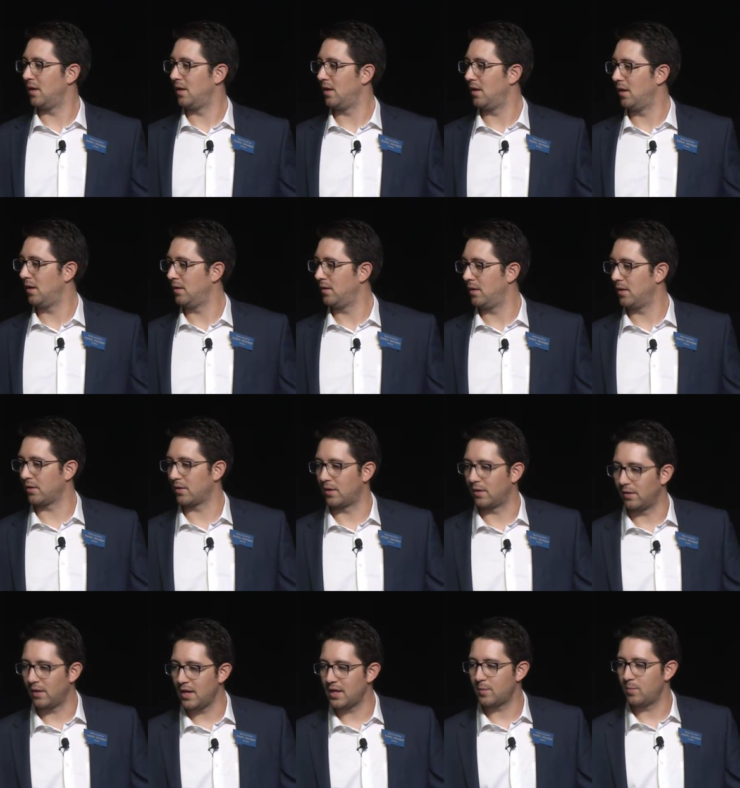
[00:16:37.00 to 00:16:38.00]
and then they're
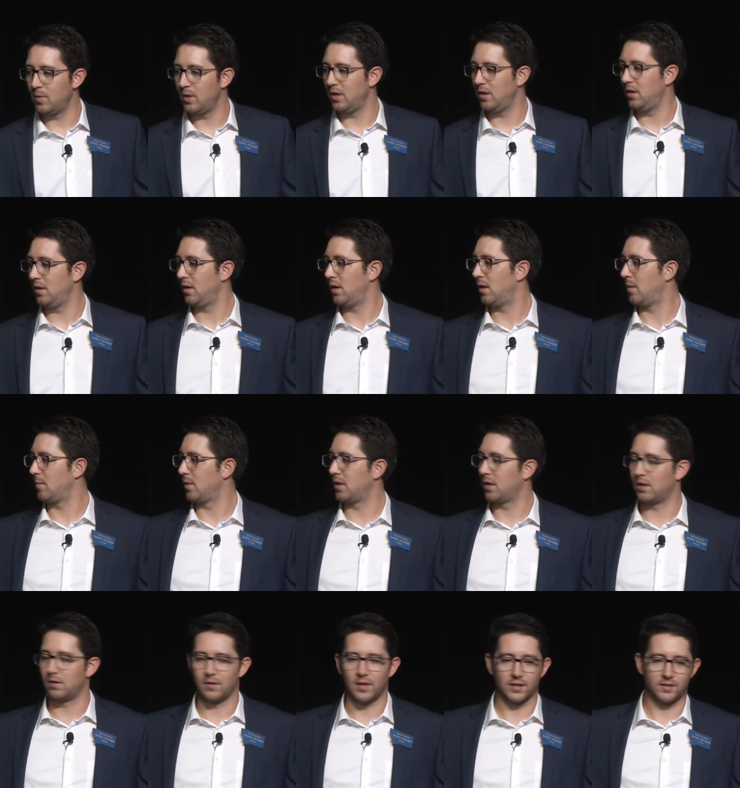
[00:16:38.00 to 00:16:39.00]
gonna like me, and I'm
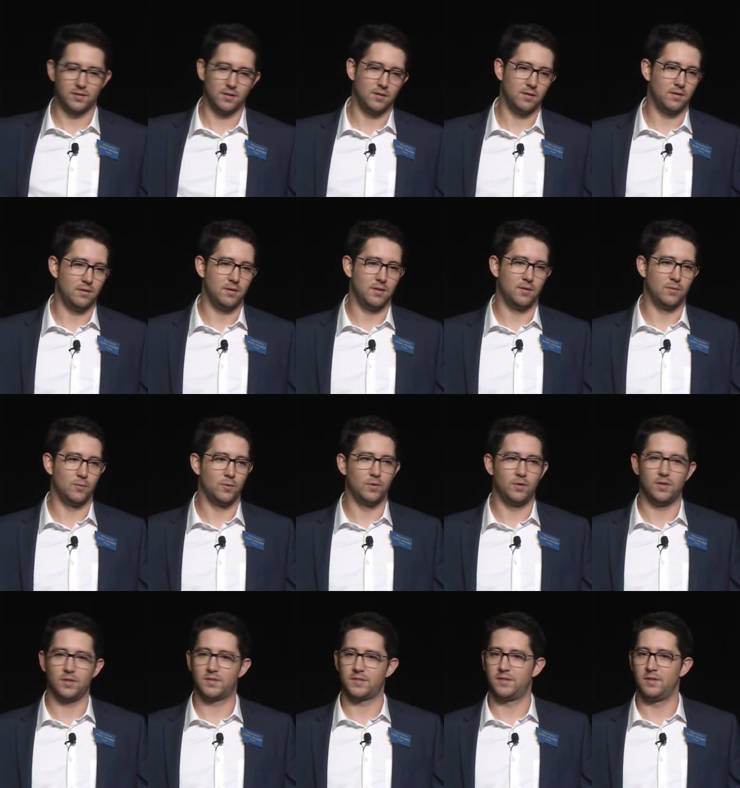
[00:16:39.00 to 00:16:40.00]
gonna get elected. And
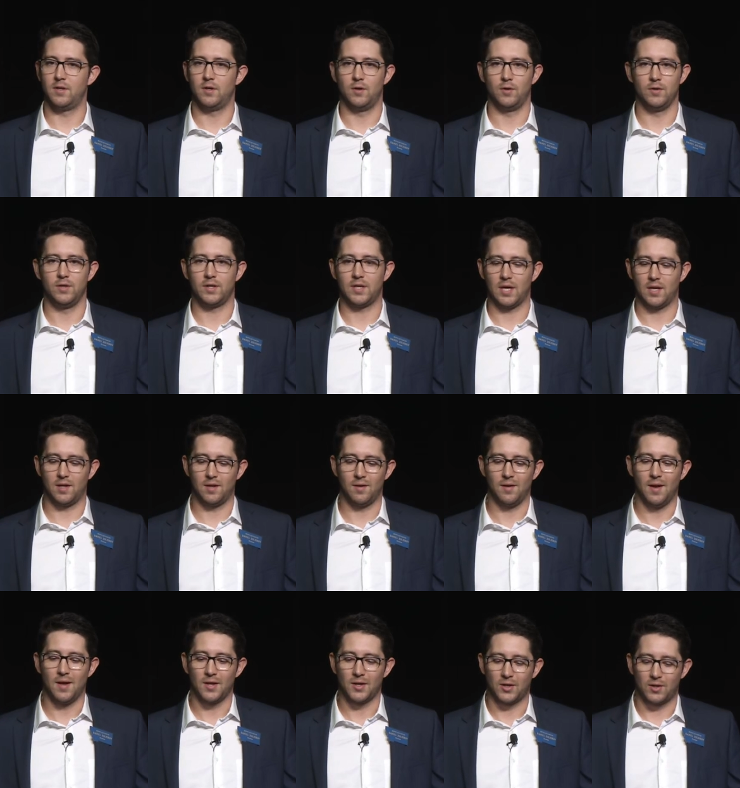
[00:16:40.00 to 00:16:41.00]
really, it's no, you
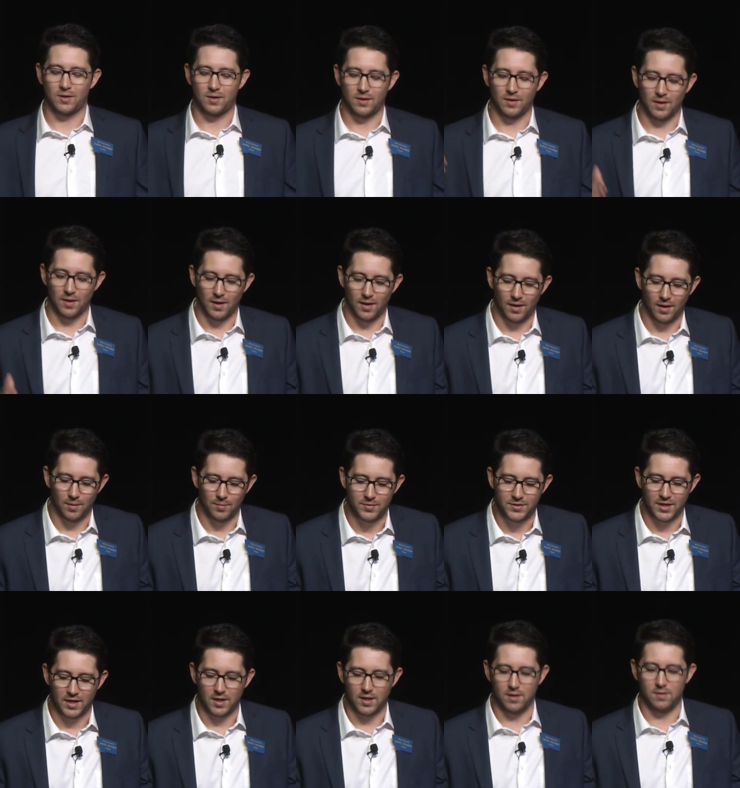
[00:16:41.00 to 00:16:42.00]
gotta uh,
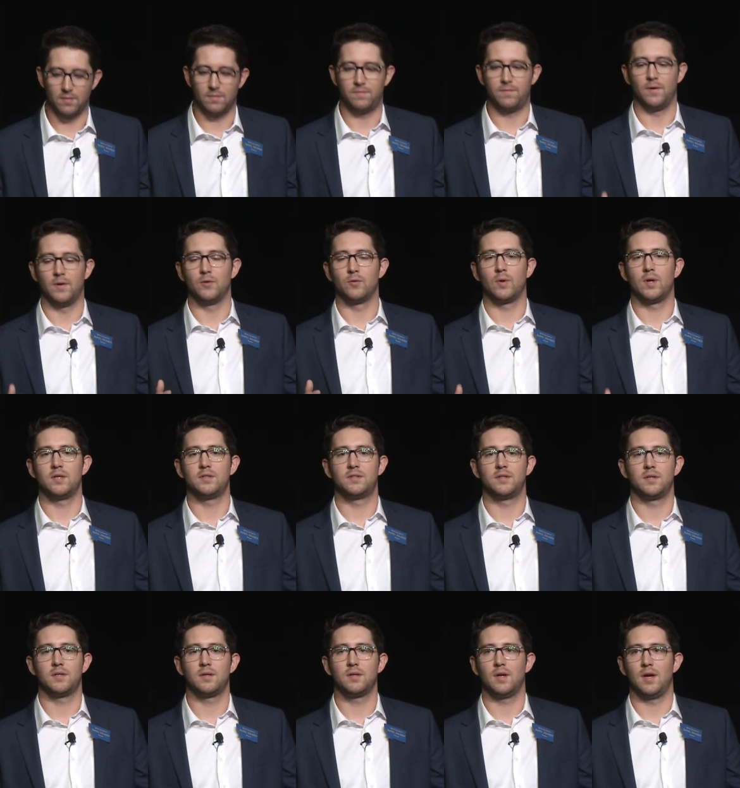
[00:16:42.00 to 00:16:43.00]
obtain
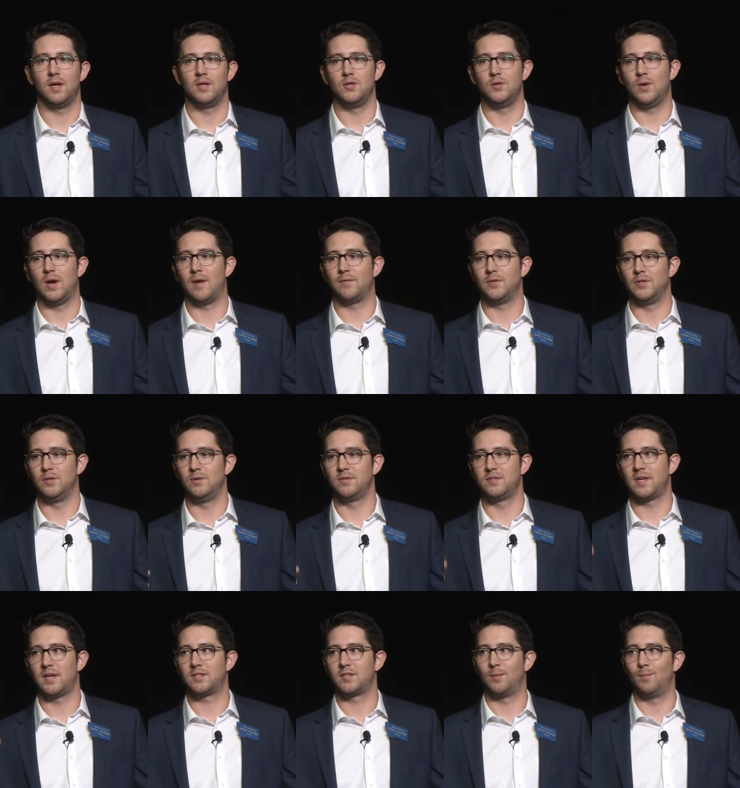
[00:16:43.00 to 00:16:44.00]
fundraising and you have to
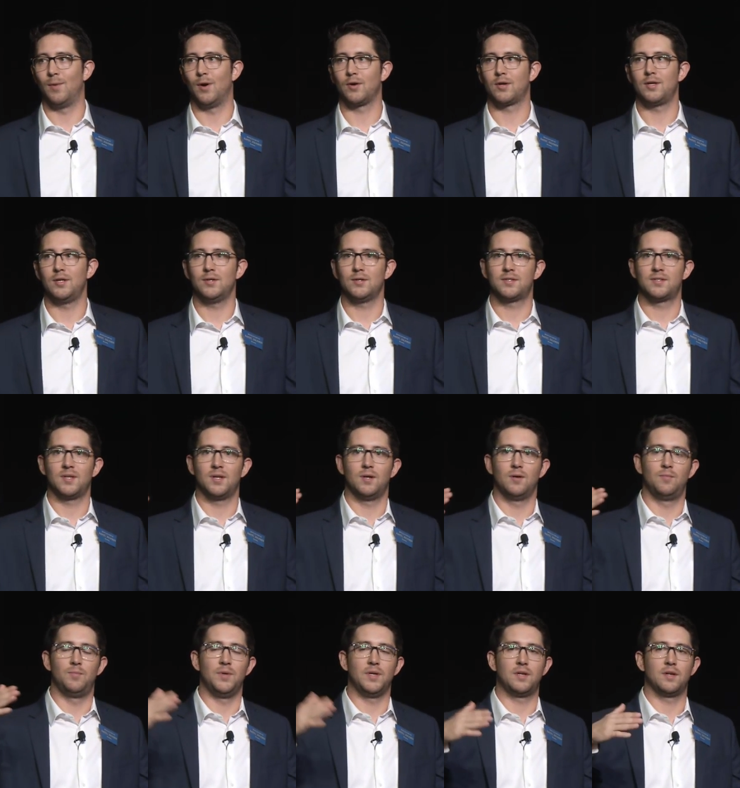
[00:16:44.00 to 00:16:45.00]
use that to market
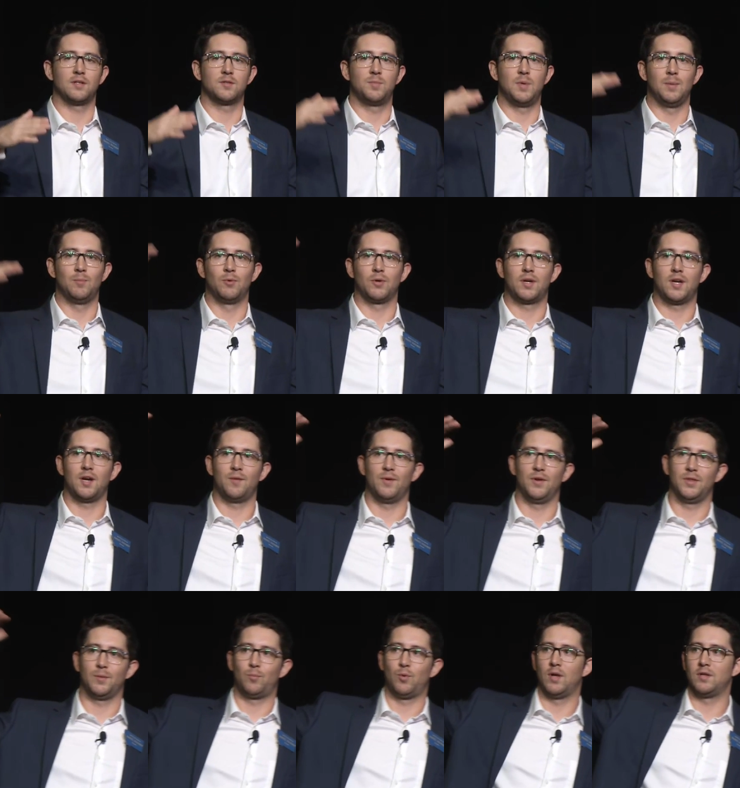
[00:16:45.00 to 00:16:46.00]
yourself because people care
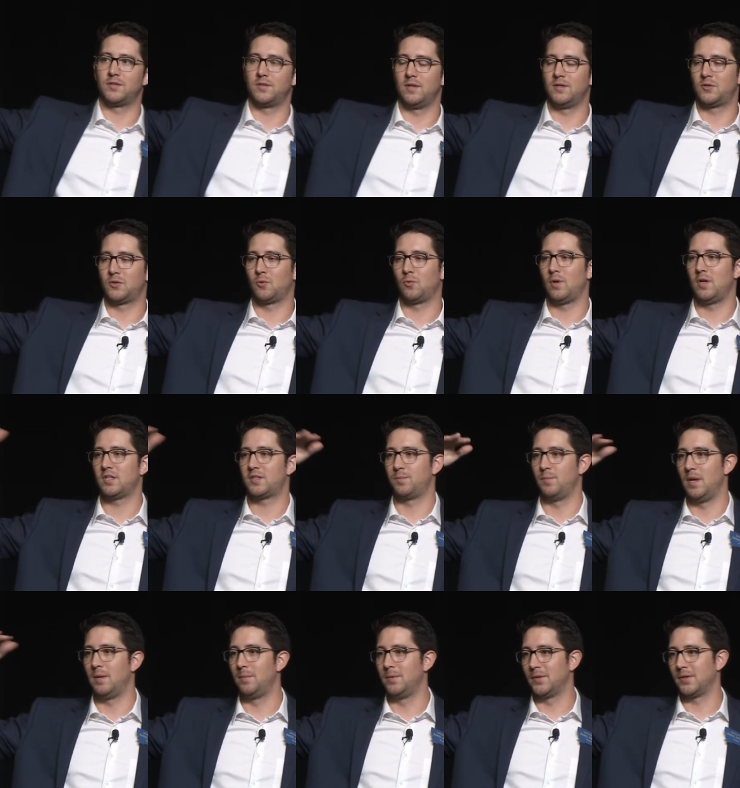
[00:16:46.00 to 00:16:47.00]
about the presidential
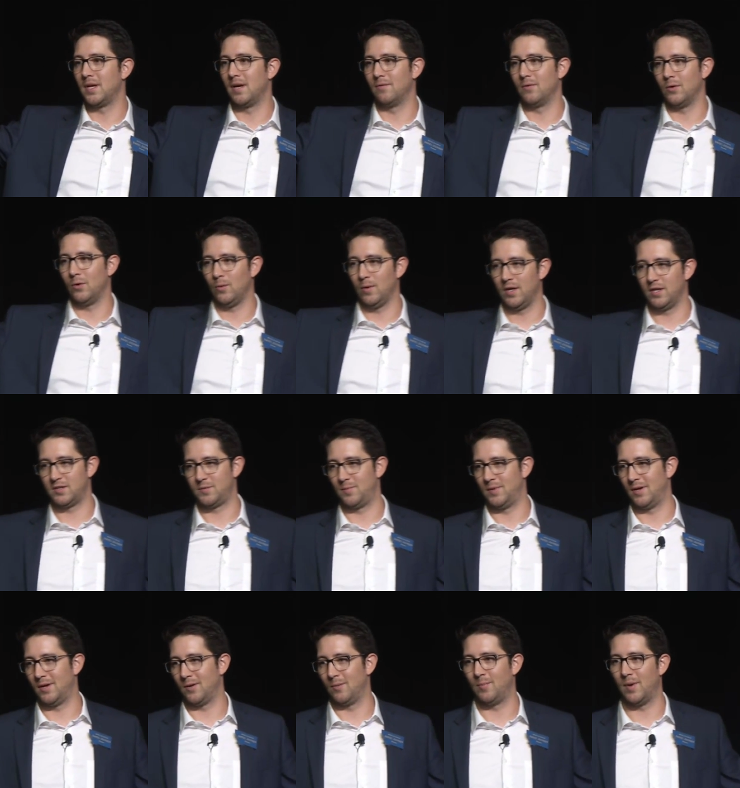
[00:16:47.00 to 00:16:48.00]
race, maybe the governor race,
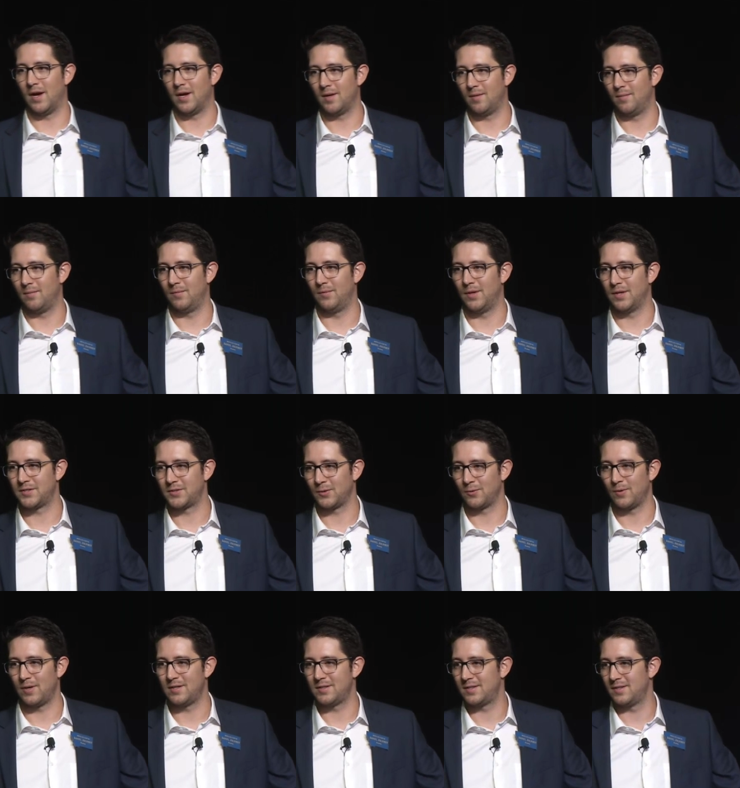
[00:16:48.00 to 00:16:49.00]
but our bottom
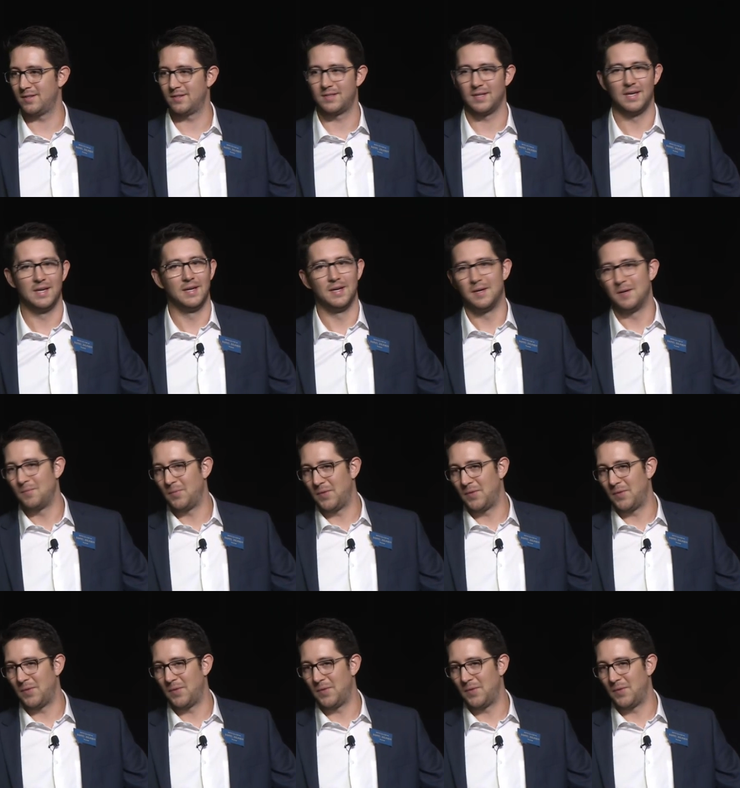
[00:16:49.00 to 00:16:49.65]
lesser races,